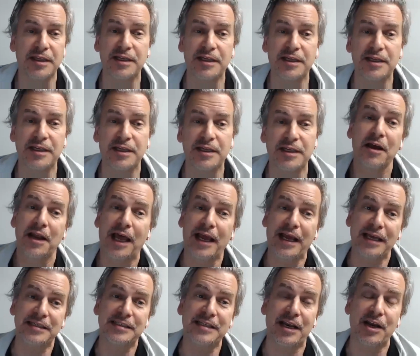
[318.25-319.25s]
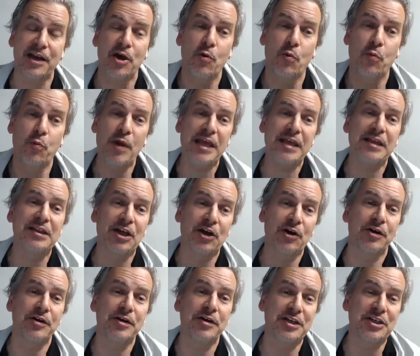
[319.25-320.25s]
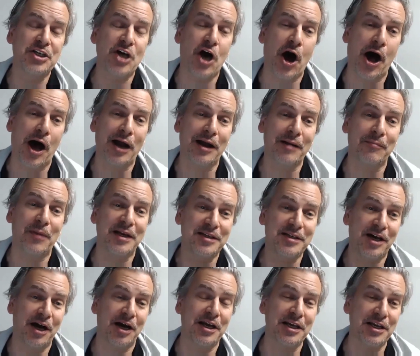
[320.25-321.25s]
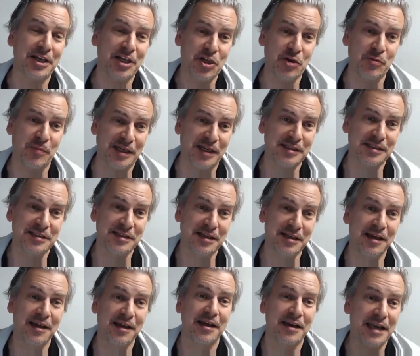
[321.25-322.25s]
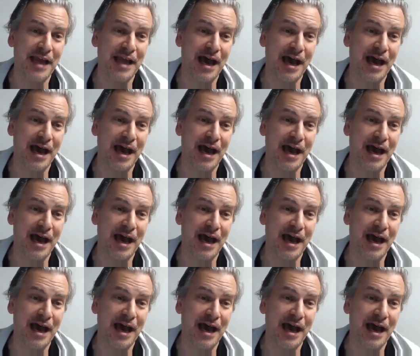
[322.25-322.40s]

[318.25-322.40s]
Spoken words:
Because like I said, we learn to talk by talking to humans. Now